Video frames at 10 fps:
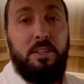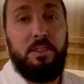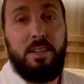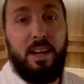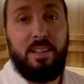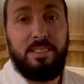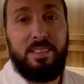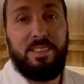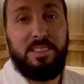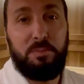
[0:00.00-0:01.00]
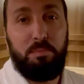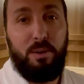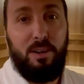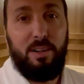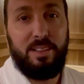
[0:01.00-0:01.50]
You guys, this
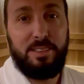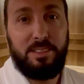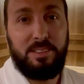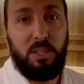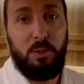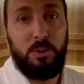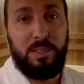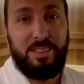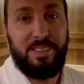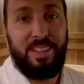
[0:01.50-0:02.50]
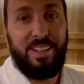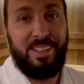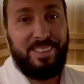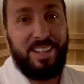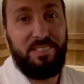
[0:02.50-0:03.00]
spa is so sick.
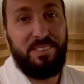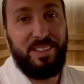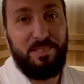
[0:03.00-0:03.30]
Definitely